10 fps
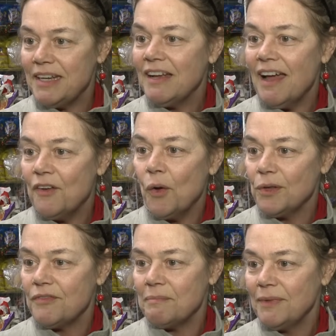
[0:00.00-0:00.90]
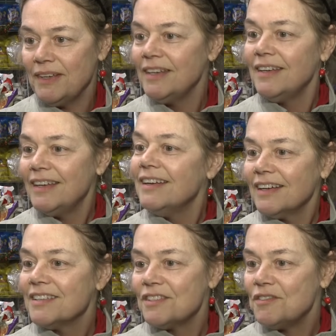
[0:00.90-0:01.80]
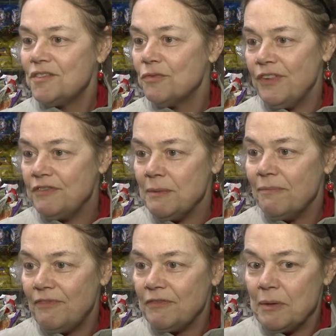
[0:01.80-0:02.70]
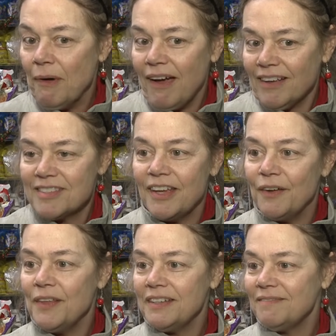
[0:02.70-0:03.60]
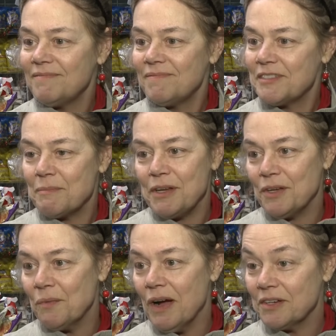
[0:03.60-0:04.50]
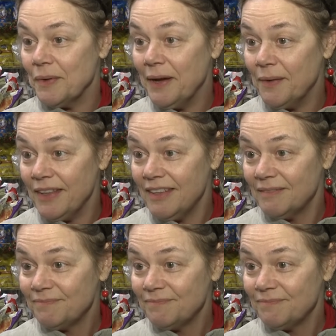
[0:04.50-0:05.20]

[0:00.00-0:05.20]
had gotten a hold of them. There's 50, 50 bucks there that somebody could have walked away with.